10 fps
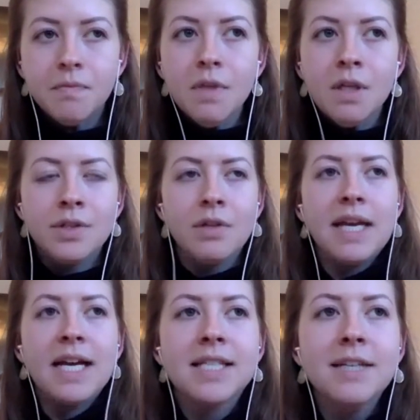So
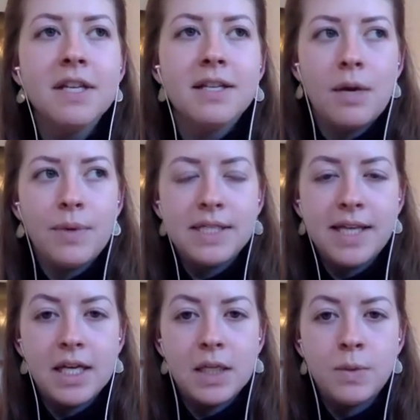the activity that we
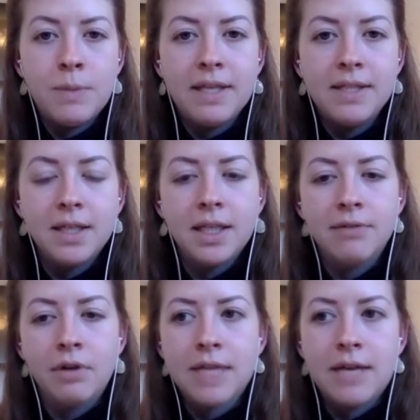did is we basically
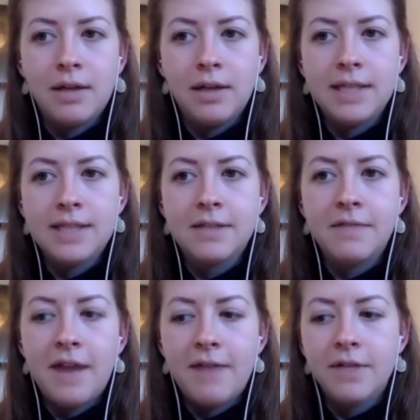wrote down a list
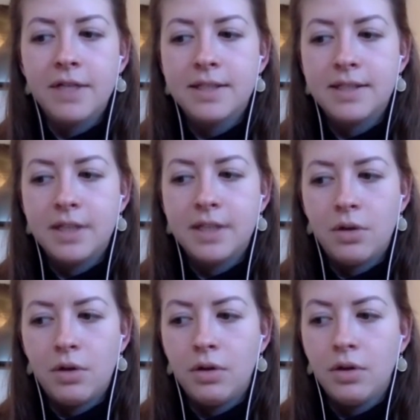of every
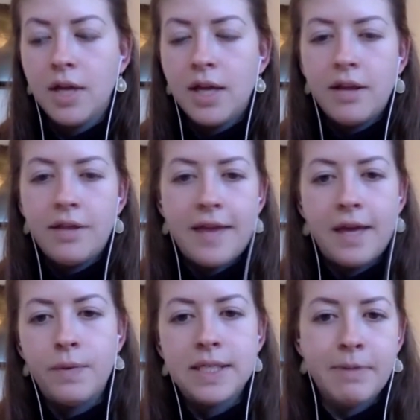single
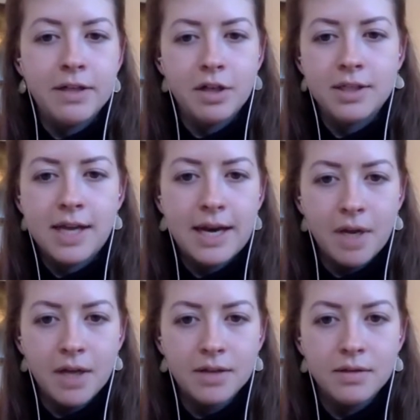thing we spent our time
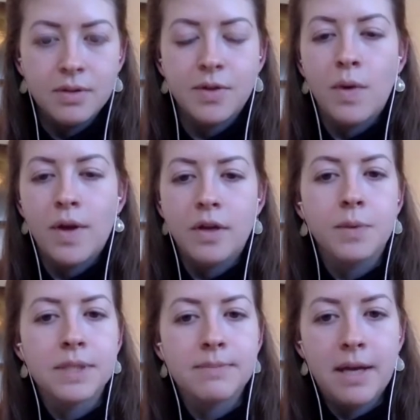on. So whether
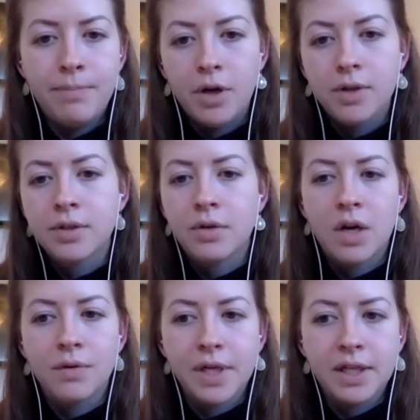it was my books or
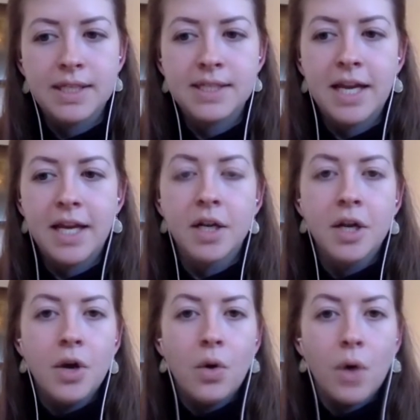our real estate
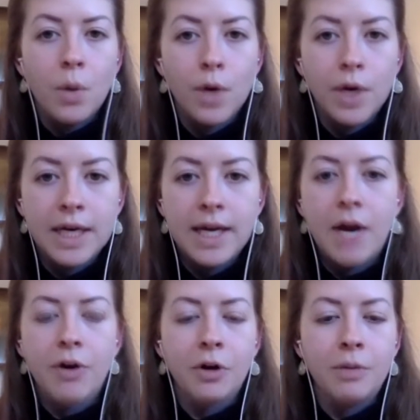or working
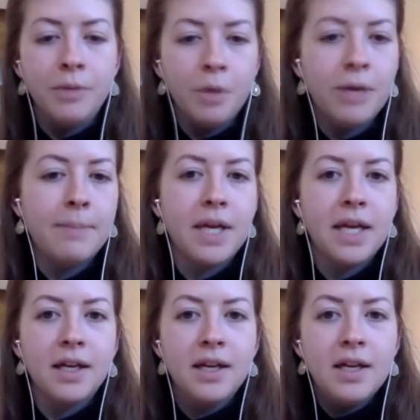out or meal
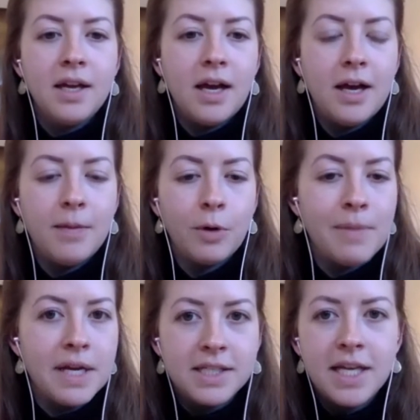prepping or
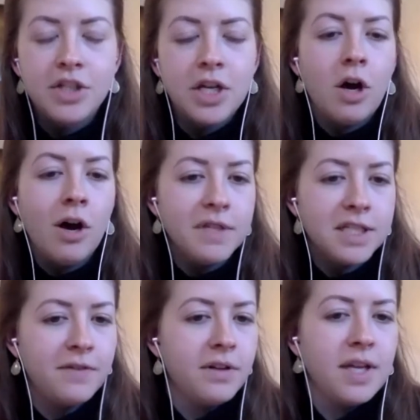meditation, all the
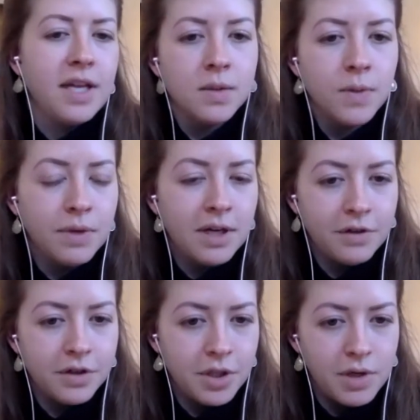different things we would
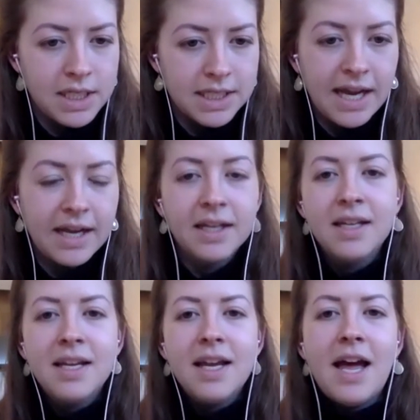ever do in a day.
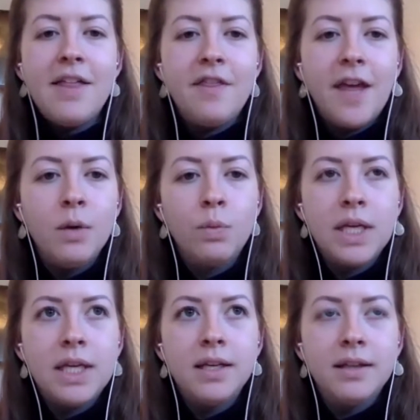And then
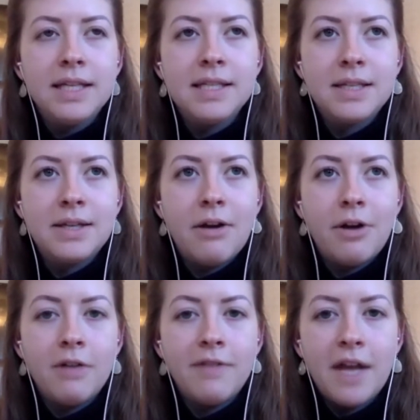we listed out
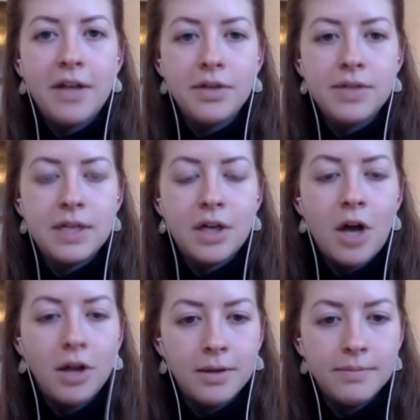our values in
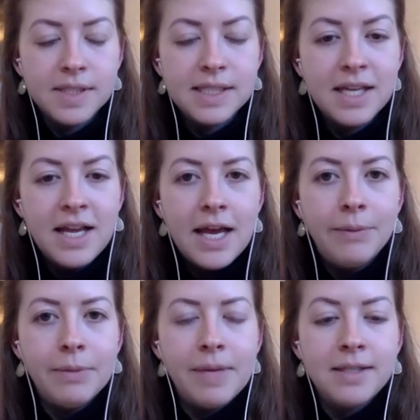columns,
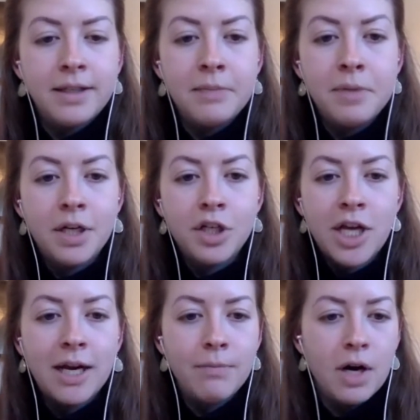and we basically put a
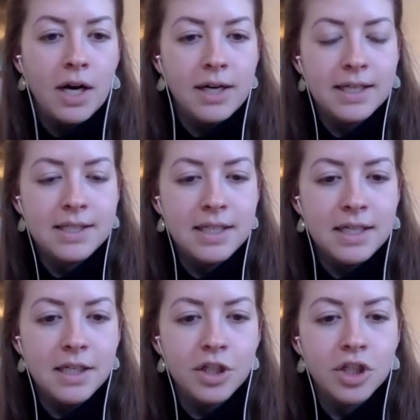check mark next to
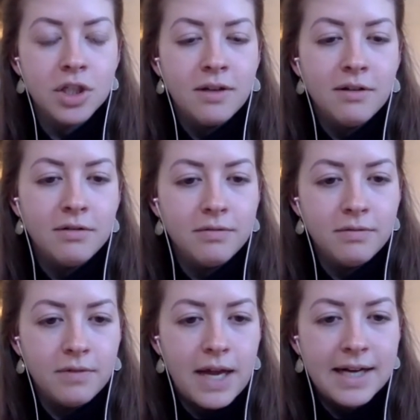each
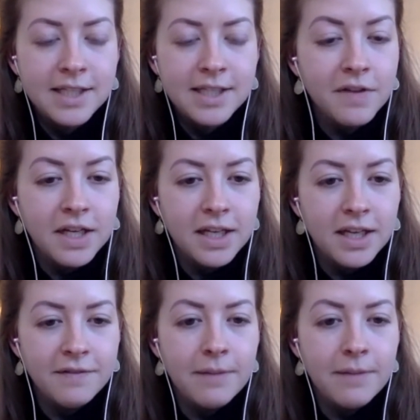activity if it